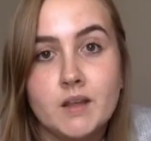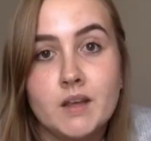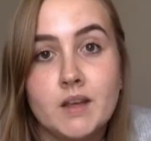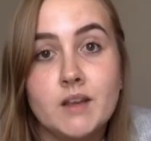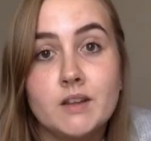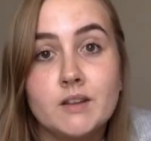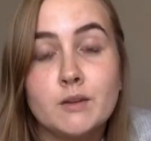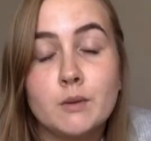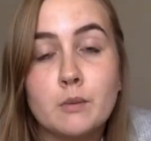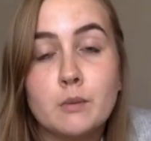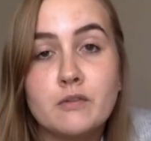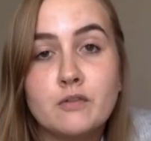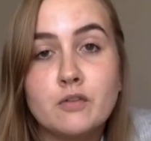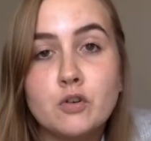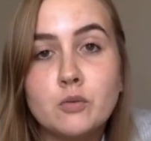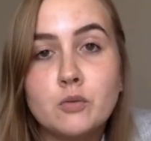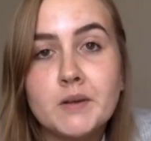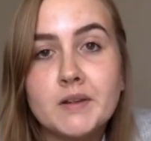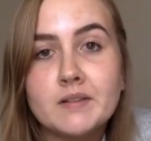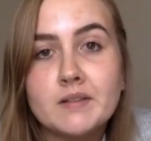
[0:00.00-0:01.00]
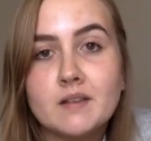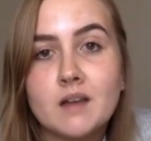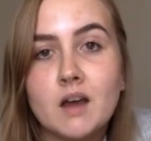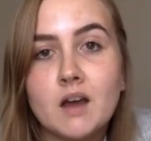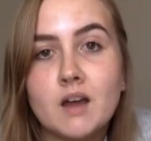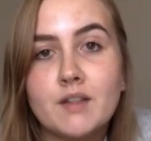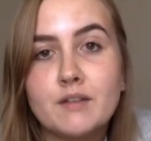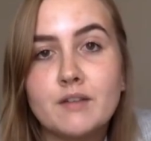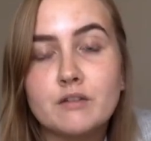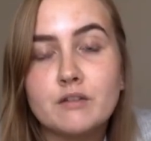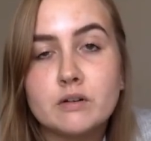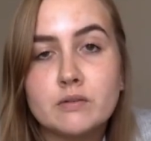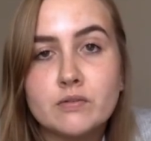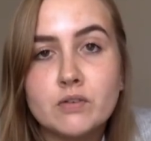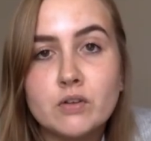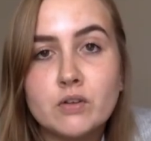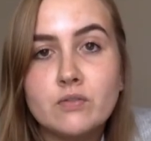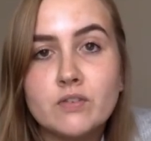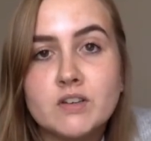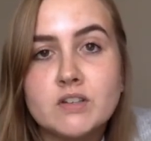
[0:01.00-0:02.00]
So before we start, there are a few
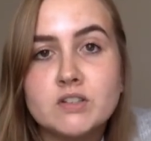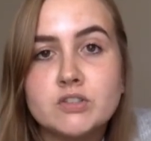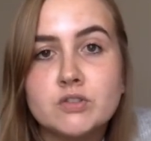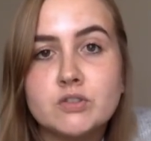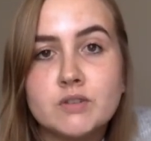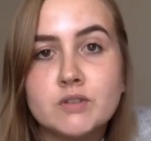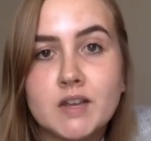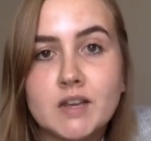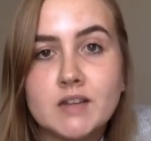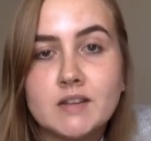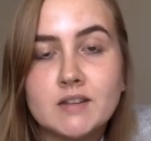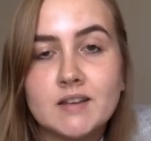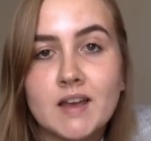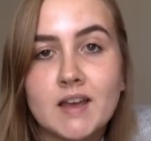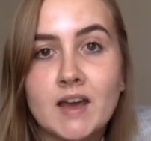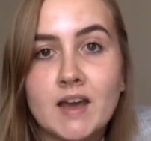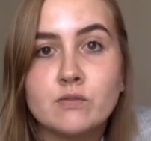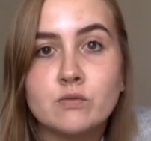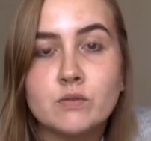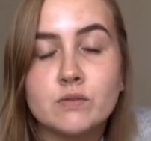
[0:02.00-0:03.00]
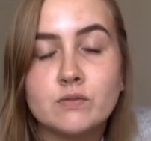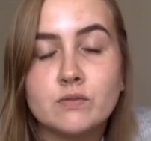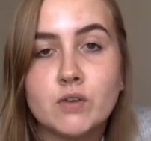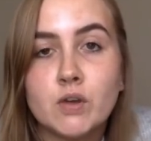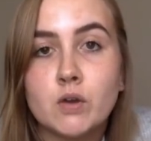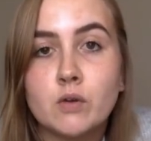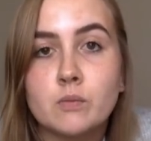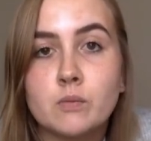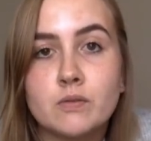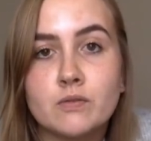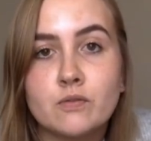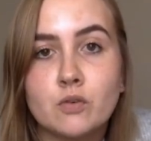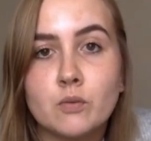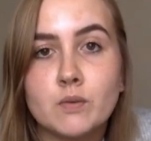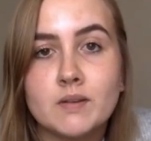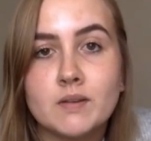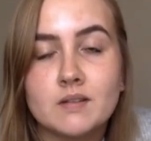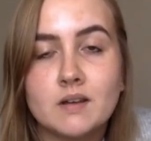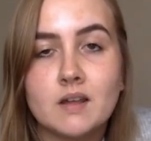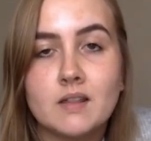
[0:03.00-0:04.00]
things you need to have with you before we
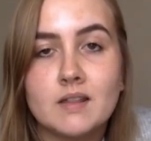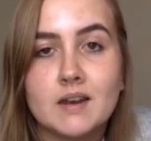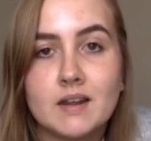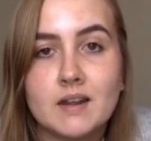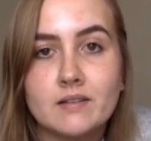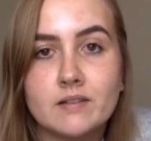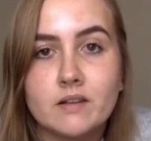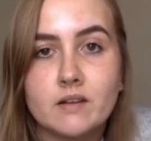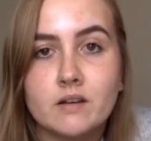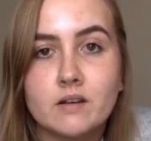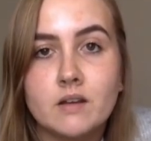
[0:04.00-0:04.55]
start the lesson.